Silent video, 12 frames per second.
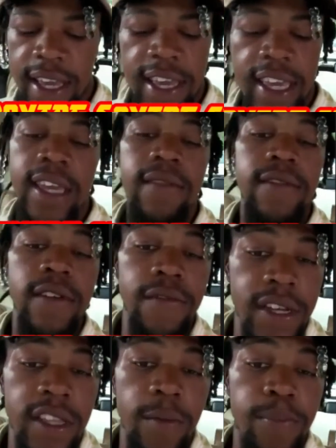Even the
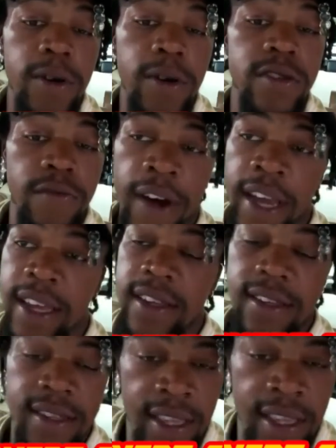Victor Postol fight,
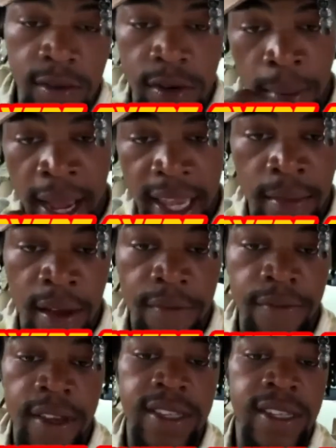they threw the mic in my
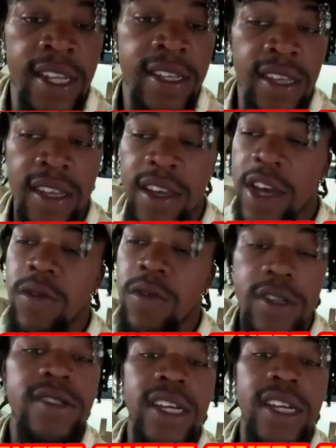face and they say, what you
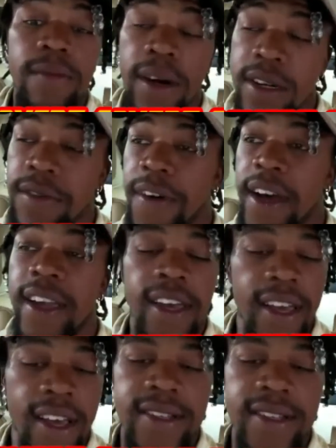think about the fight?
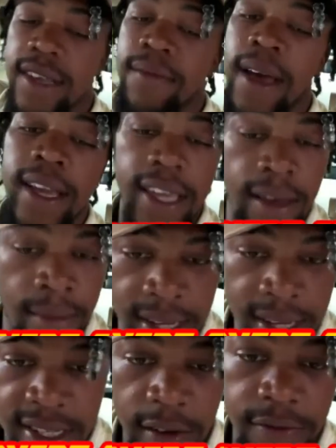I said, man, I give
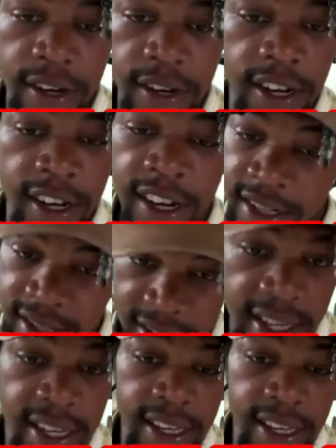myself a C.